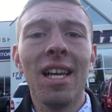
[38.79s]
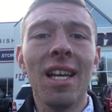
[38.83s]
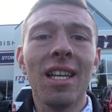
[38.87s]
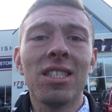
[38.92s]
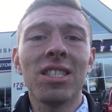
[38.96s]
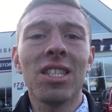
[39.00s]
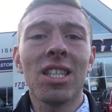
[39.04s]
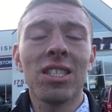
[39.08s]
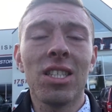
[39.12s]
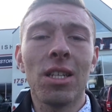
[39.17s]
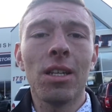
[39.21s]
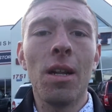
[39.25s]

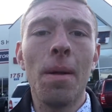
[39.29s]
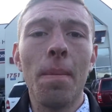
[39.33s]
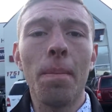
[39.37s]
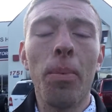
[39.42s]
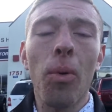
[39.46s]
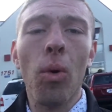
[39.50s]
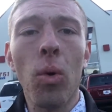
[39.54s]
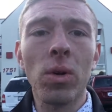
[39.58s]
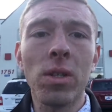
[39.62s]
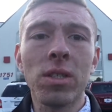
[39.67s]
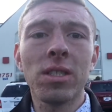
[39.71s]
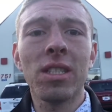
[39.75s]
is such an
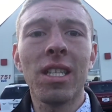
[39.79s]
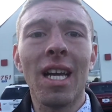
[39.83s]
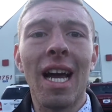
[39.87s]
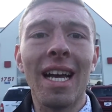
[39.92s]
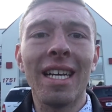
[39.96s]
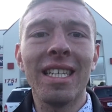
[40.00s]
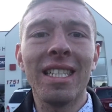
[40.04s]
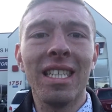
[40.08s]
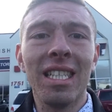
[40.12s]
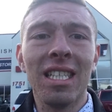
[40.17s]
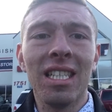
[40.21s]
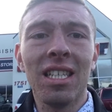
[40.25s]
important
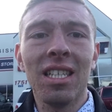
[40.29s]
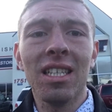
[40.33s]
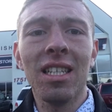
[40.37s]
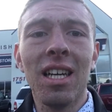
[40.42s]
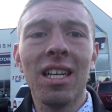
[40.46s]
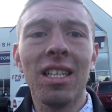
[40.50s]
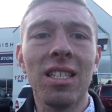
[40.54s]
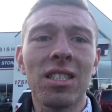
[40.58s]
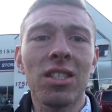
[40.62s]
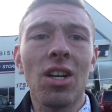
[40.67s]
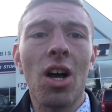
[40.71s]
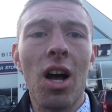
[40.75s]
idea
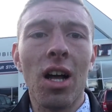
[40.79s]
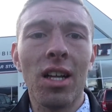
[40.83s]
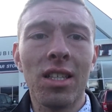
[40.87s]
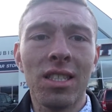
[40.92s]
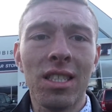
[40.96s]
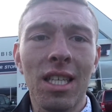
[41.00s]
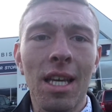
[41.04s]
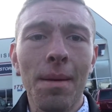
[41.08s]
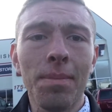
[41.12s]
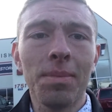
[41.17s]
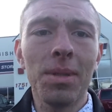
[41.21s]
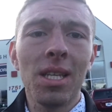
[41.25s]
and
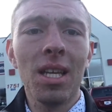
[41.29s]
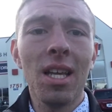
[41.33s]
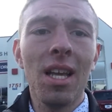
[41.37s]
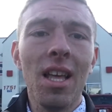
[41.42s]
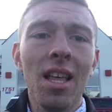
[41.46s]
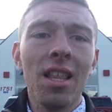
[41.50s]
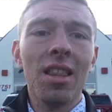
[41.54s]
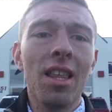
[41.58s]
concept